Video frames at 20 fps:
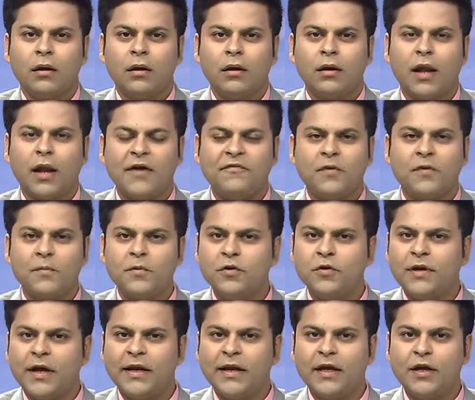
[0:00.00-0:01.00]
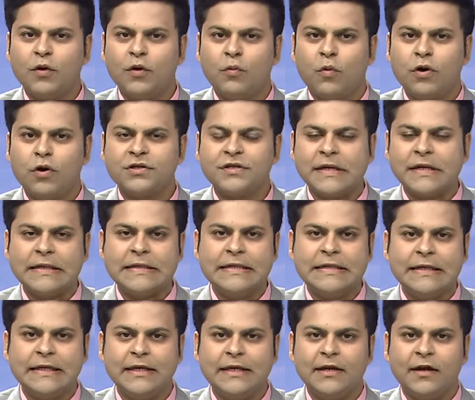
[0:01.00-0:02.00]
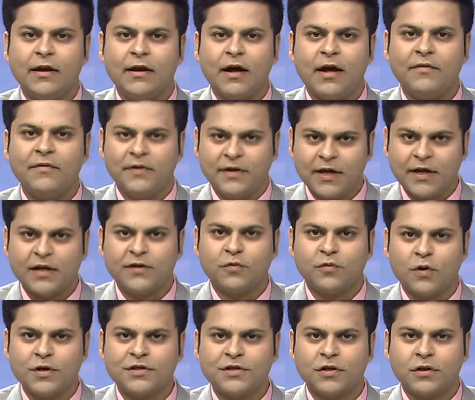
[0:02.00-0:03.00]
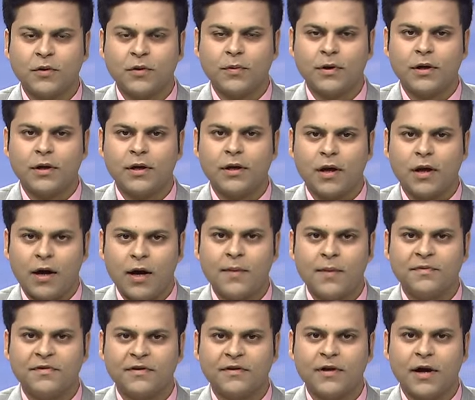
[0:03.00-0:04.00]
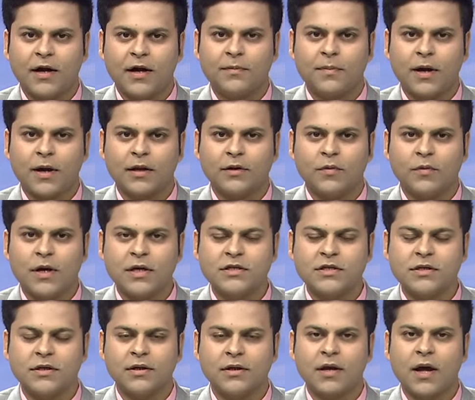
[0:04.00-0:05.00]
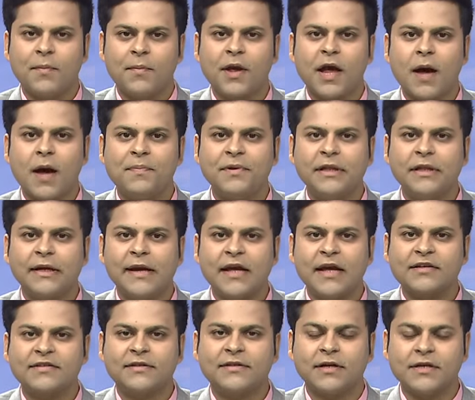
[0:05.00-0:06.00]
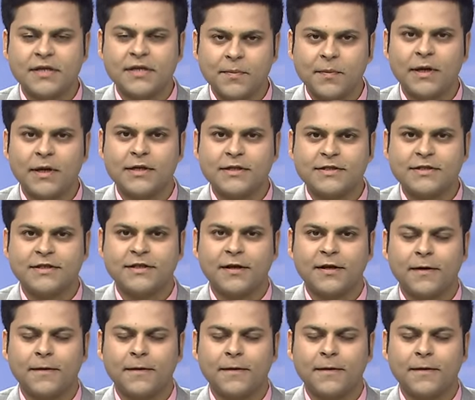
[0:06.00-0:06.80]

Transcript: Live from New Delhi, you're watching DD India Live, India's voice to the world. I'm Siddharth Bharadwaj. Coming up in the next 30 minutes.